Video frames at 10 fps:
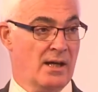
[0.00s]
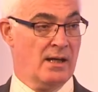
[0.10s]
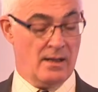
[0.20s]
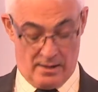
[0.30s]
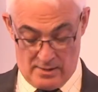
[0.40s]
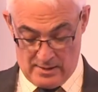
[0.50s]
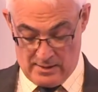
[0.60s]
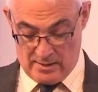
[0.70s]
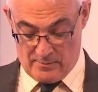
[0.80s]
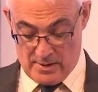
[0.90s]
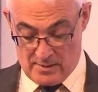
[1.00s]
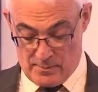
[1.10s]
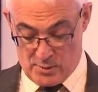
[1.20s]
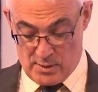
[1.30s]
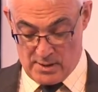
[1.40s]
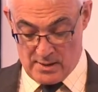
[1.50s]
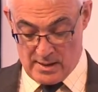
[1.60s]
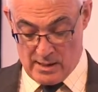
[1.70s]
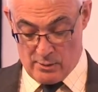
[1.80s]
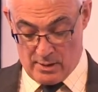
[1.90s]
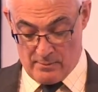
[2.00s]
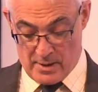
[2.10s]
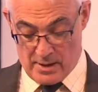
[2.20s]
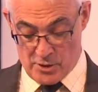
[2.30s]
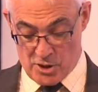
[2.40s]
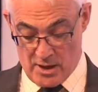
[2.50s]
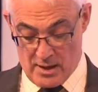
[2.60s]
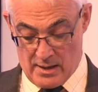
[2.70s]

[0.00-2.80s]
in between now and March